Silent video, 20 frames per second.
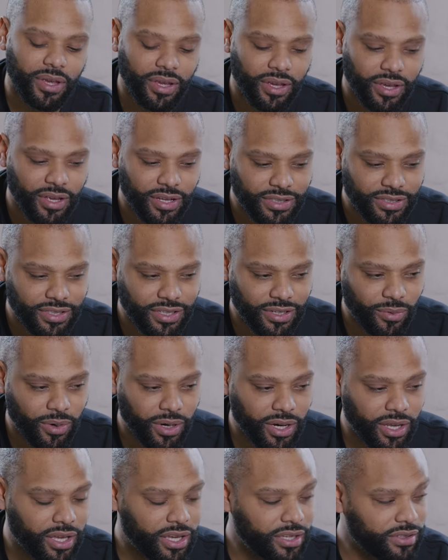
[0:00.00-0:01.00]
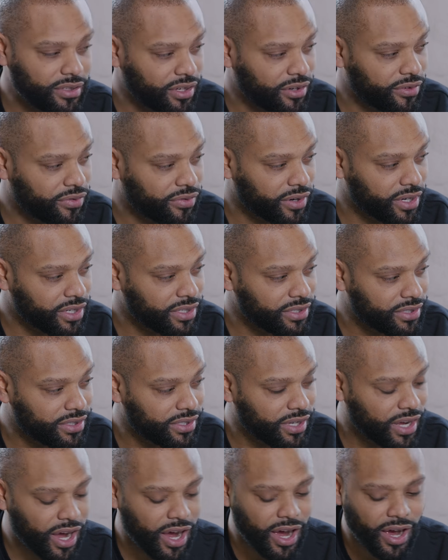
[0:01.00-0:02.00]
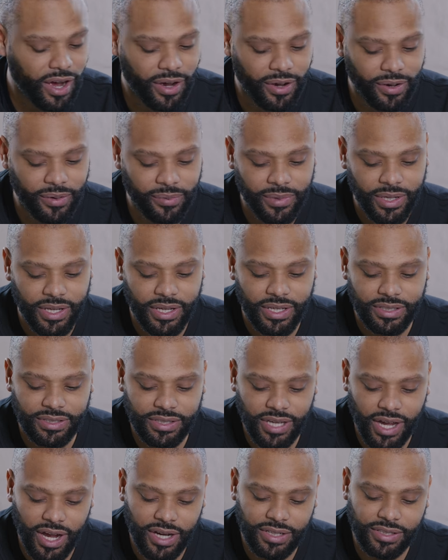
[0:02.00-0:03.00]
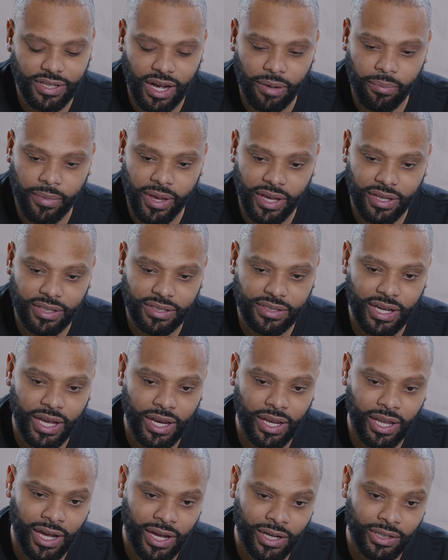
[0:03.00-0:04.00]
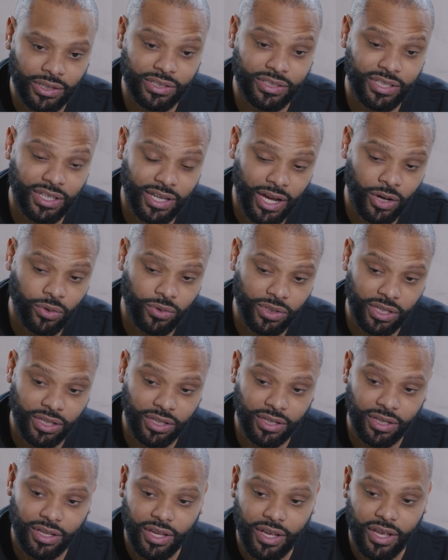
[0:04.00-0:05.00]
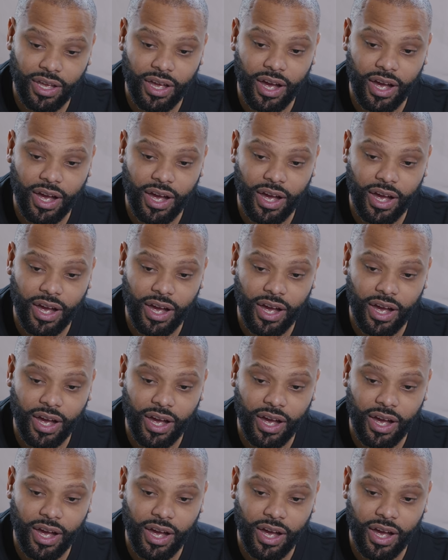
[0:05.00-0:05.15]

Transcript: me to one of his good friends, um, Tox Ahmed Salah Salahuddin,